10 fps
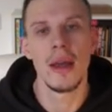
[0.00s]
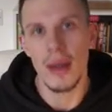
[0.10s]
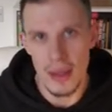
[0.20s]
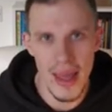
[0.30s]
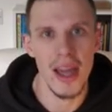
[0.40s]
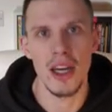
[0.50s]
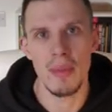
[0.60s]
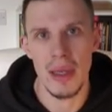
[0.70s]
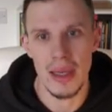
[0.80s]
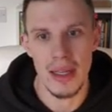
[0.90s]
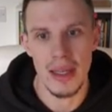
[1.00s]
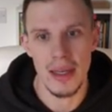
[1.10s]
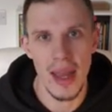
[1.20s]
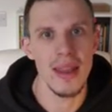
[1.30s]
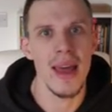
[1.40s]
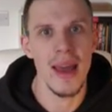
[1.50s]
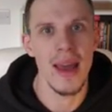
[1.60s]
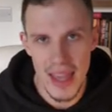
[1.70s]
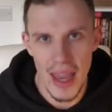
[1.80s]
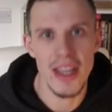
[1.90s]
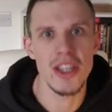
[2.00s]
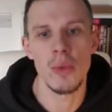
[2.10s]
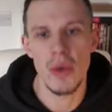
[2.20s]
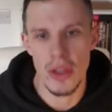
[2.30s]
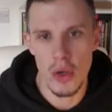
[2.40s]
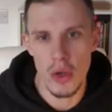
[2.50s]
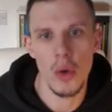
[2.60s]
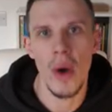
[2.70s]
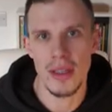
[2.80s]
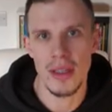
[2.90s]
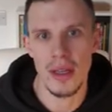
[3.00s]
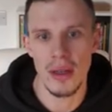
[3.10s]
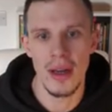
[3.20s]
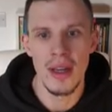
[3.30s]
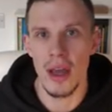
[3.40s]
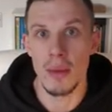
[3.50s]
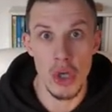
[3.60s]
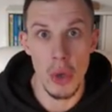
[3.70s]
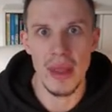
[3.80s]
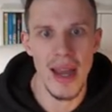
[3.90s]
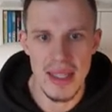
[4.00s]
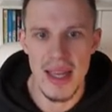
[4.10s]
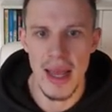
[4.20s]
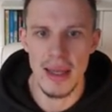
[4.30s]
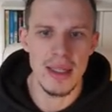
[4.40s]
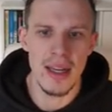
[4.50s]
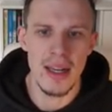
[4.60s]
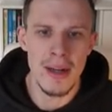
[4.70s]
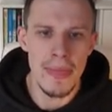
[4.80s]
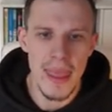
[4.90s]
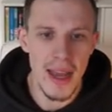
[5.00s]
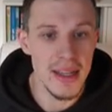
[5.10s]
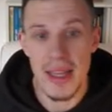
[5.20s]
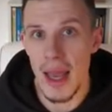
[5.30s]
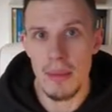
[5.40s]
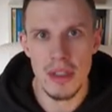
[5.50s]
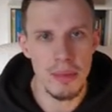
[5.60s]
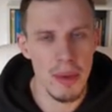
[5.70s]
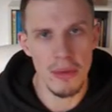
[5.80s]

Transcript: they're going to be a lead, okay? They're engaging with you quite a lot, showing that intent. DMs, people